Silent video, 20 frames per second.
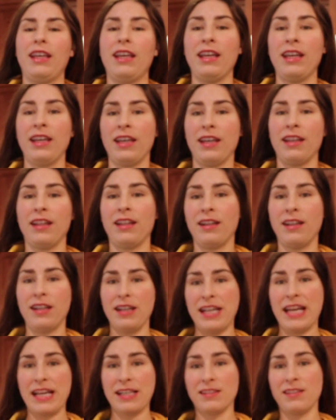And
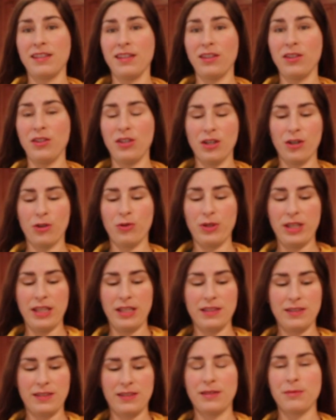next thing you know,
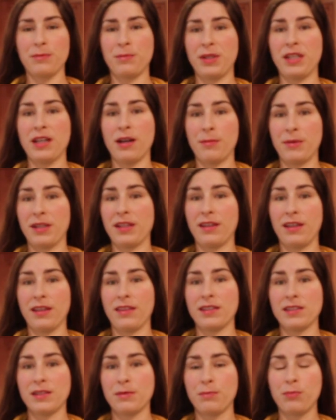it's becoming like
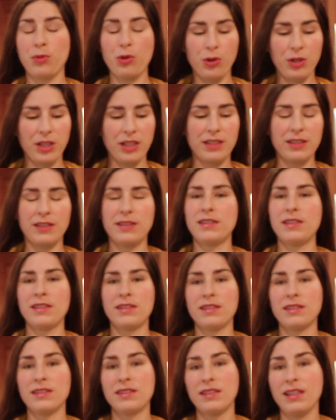this pudding
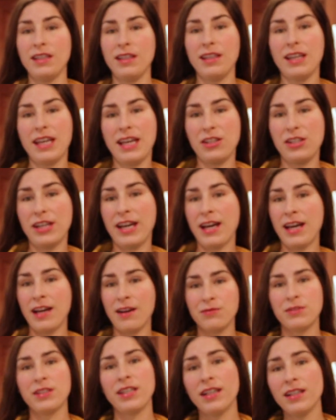consistency, and you
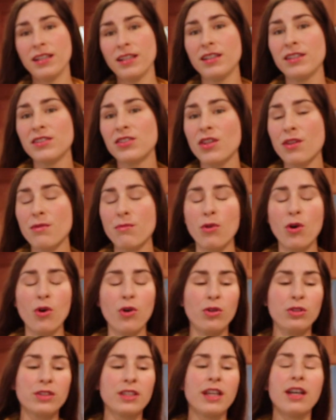have to get it into the
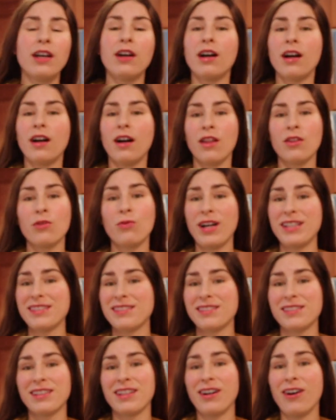mold, otherwise
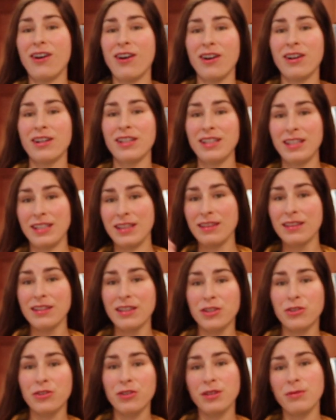it's gonna harden and
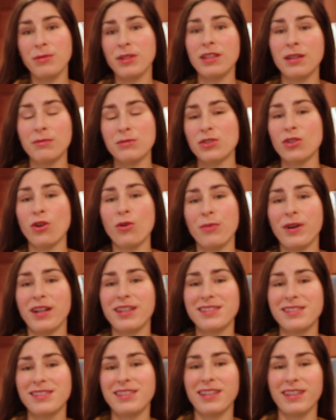literally become soap on
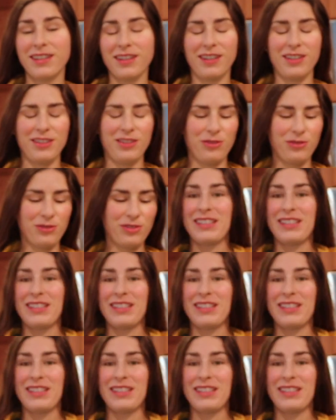a stick on you.